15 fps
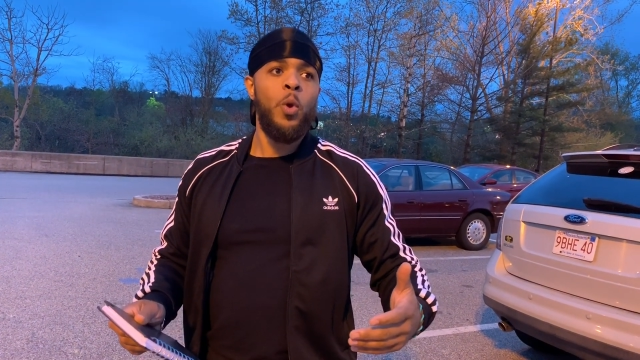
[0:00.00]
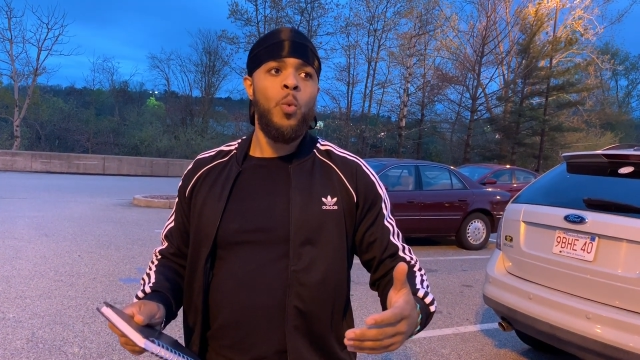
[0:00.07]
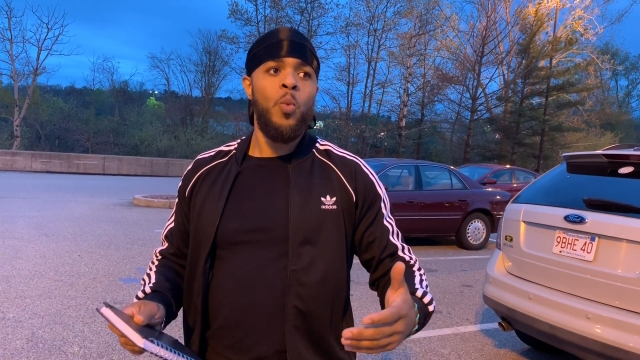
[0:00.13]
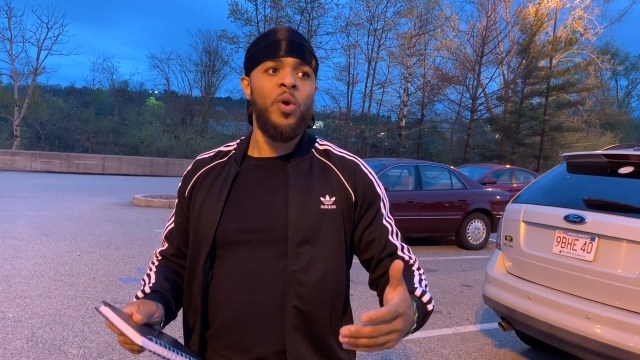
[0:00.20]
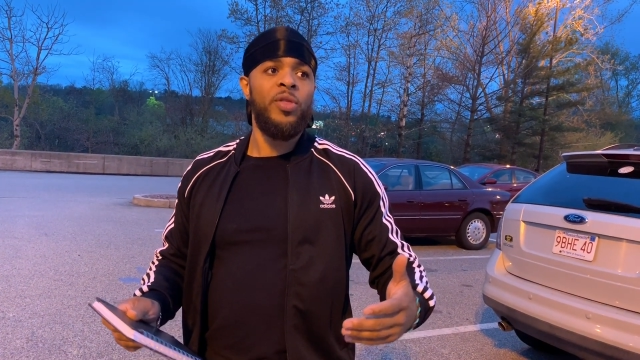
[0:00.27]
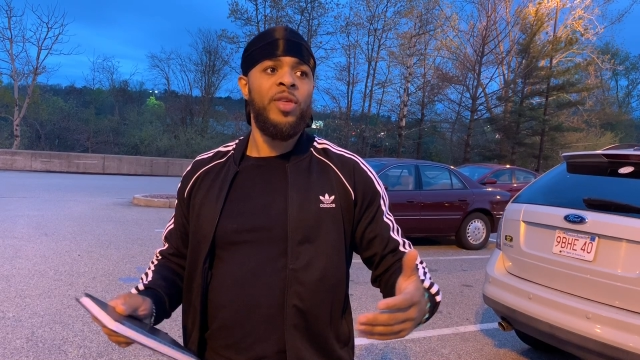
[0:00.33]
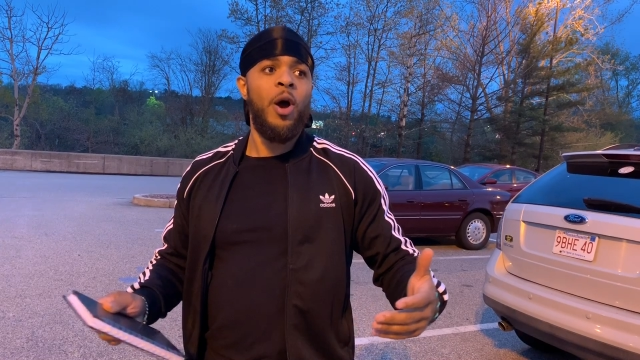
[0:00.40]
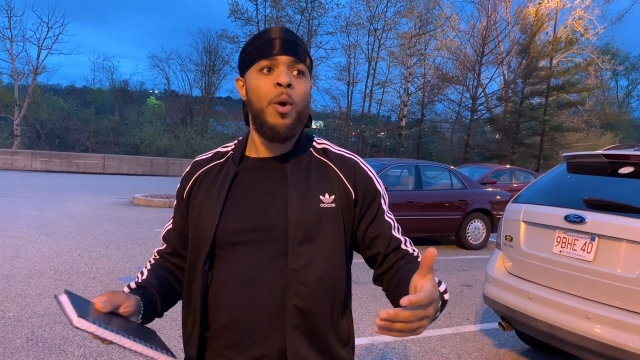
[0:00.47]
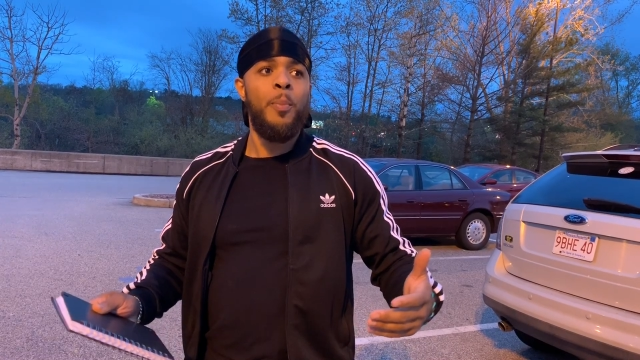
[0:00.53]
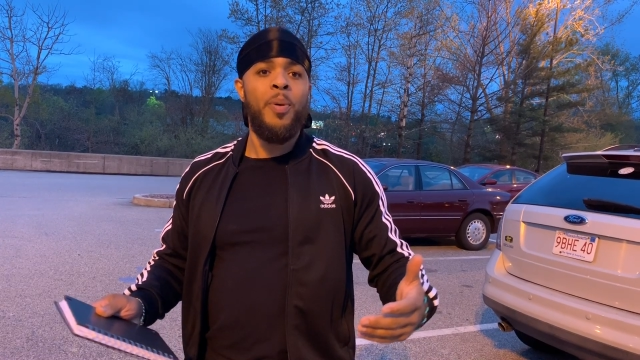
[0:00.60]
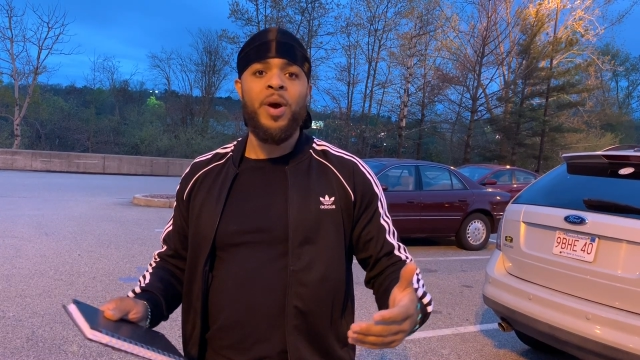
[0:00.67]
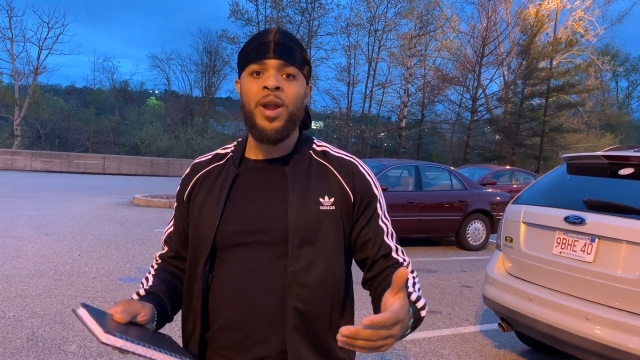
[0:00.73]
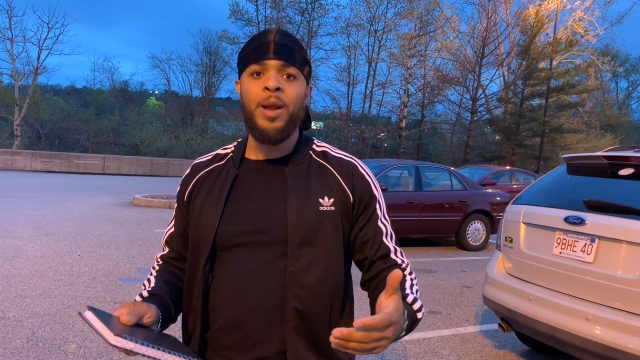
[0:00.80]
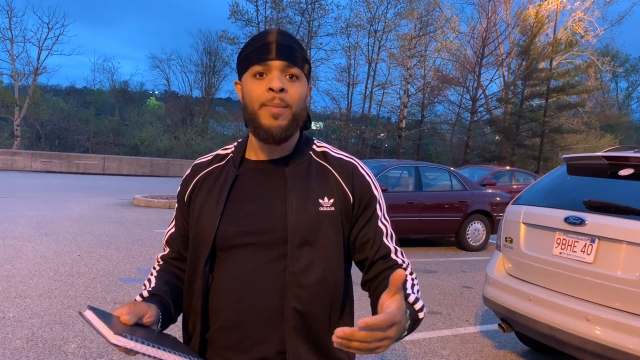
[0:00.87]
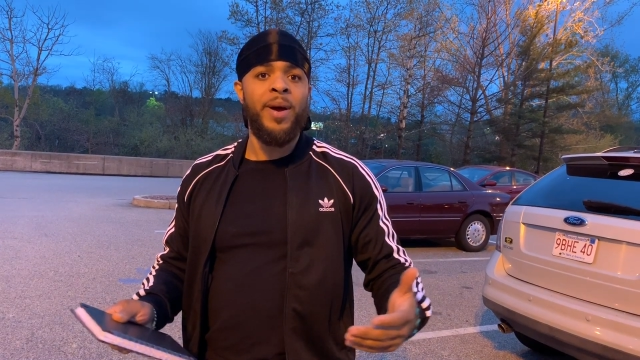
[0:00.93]
without
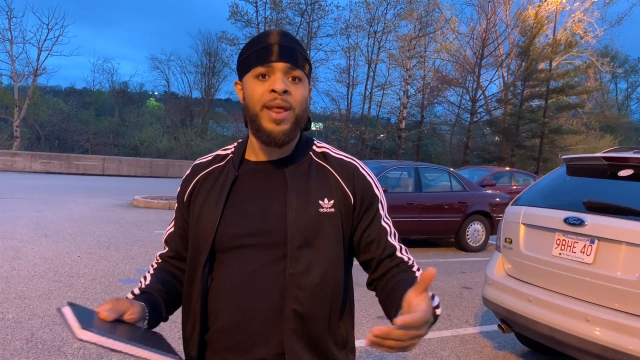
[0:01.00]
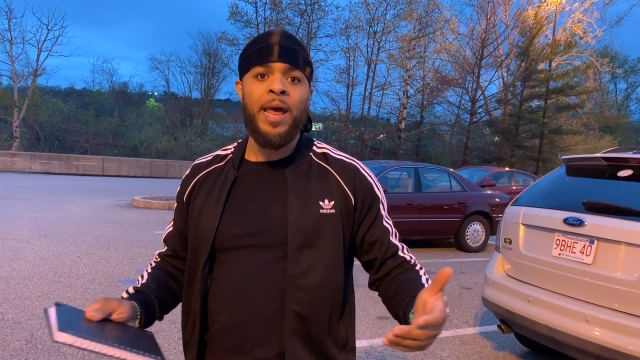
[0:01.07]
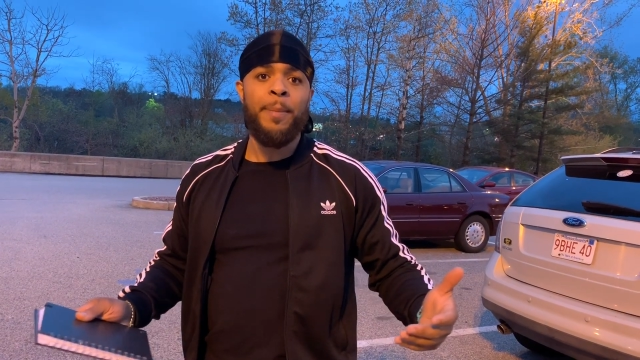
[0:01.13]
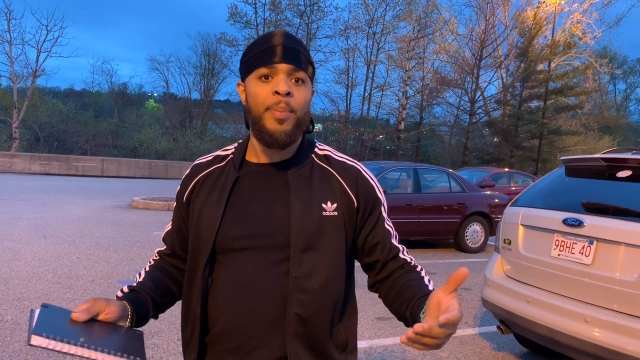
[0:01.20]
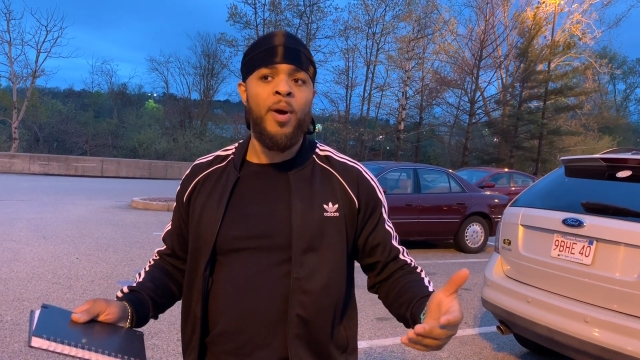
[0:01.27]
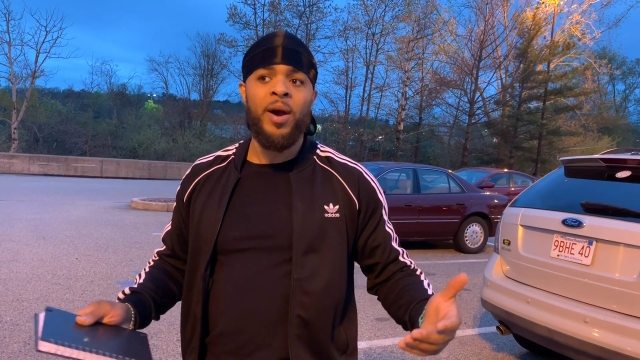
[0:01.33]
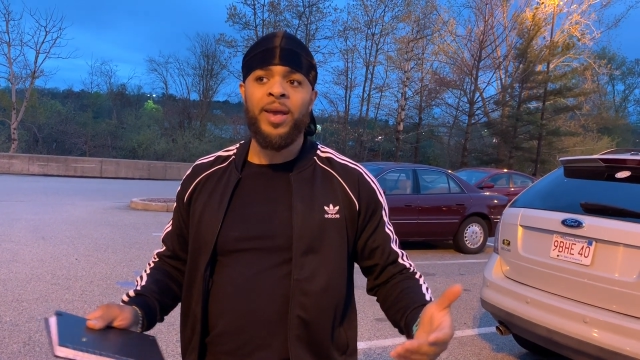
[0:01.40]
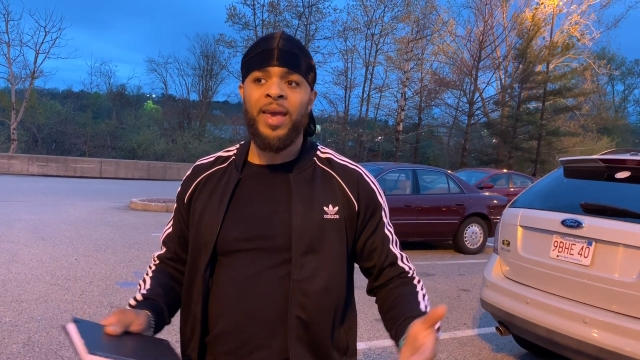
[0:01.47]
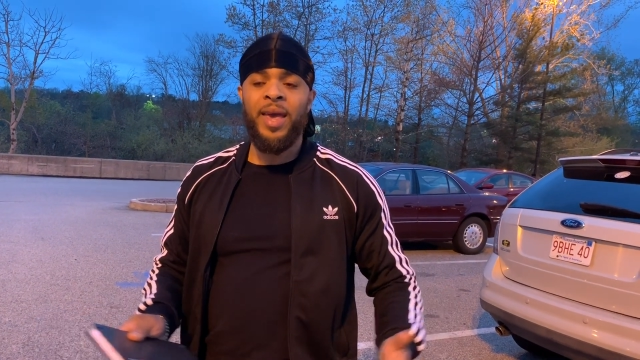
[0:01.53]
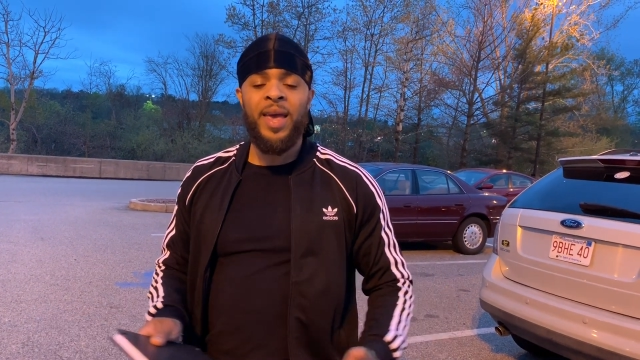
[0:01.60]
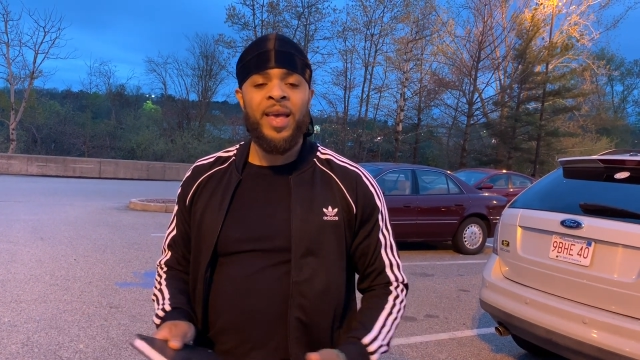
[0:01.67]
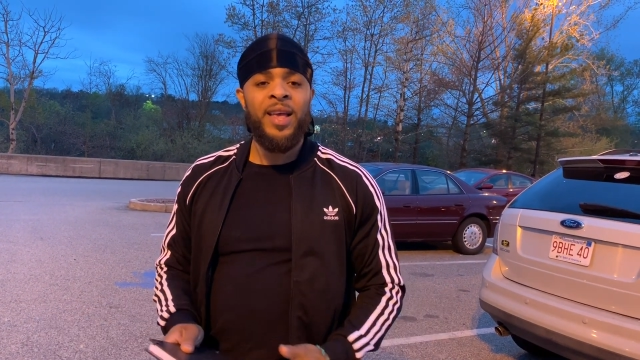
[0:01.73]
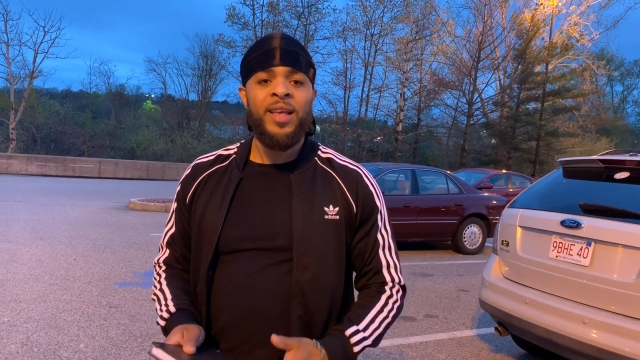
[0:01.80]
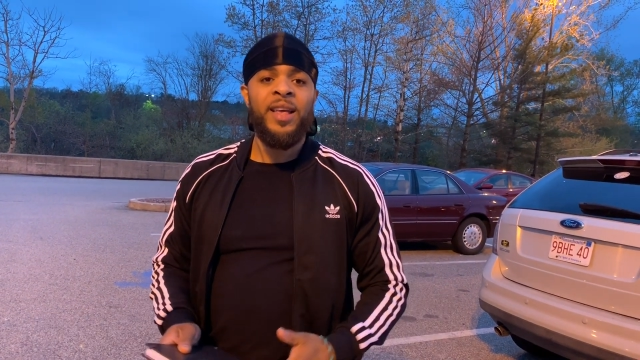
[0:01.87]
putting any money out of pocket,